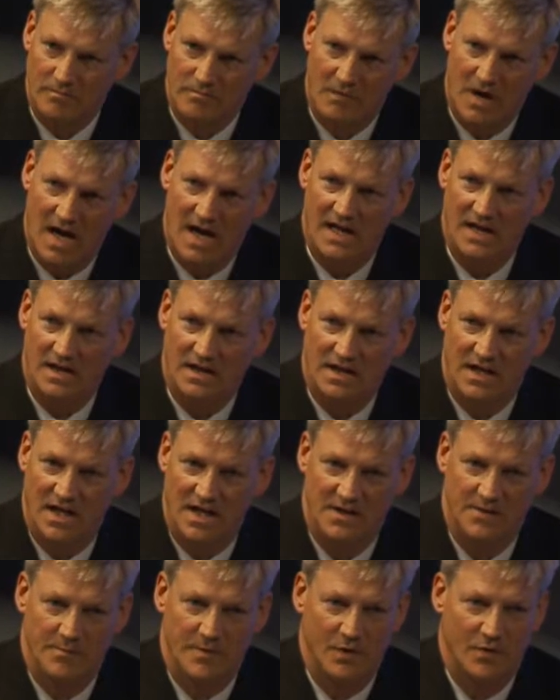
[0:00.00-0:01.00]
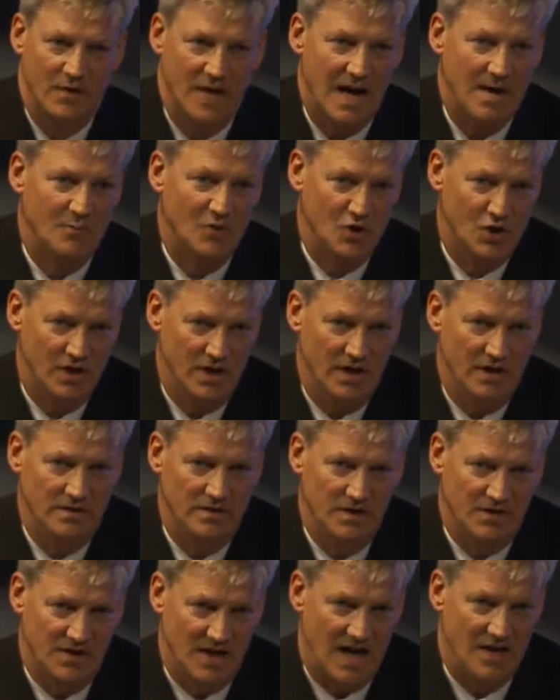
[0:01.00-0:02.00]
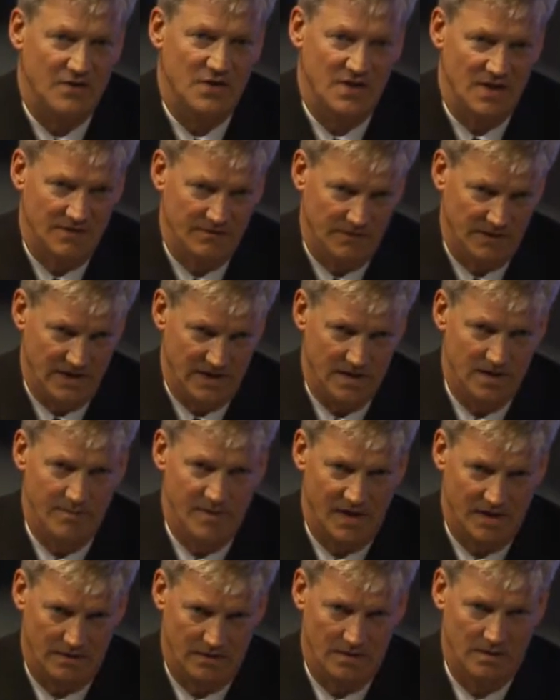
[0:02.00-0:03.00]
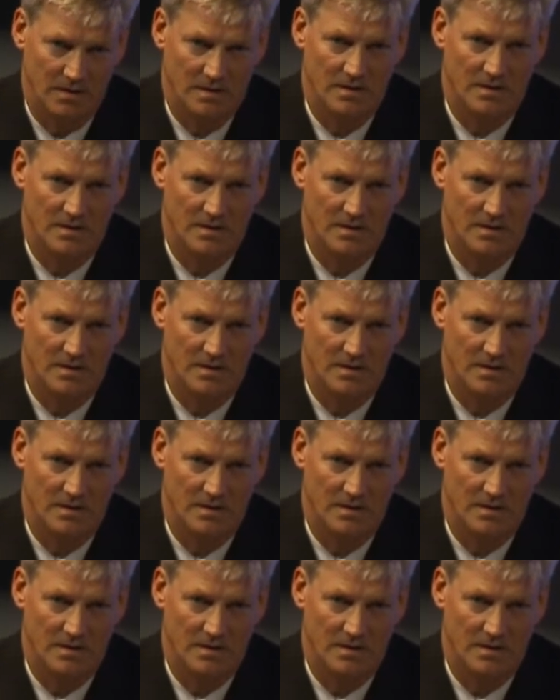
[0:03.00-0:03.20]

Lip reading: my engagement with Admiral Shin, the South Sea Fleet Commander,